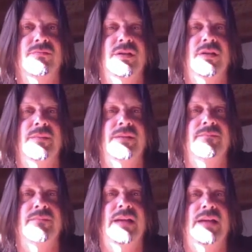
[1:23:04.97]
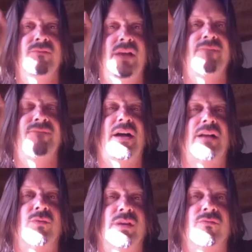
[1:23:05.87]
You know what I mean? And
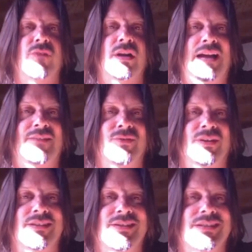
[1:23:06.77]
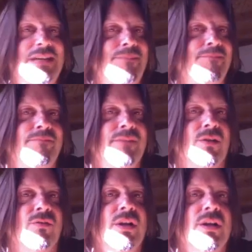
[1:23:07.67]
follow it, run after it. Just keep,
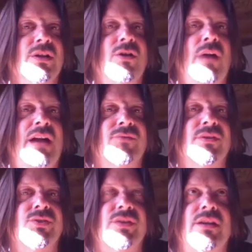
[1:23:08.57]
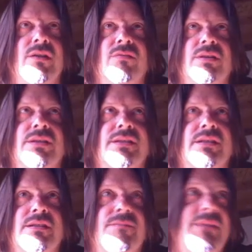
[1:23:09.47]
go after it so that
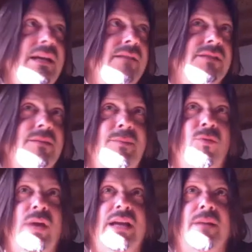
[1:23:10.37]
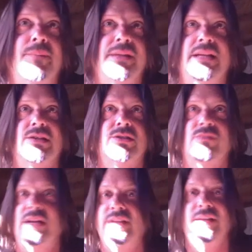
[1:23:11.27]
because some people wake up and they just
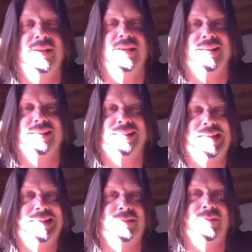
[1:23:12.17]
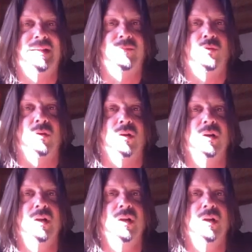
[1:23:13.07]
don't have anything that excites them anymore.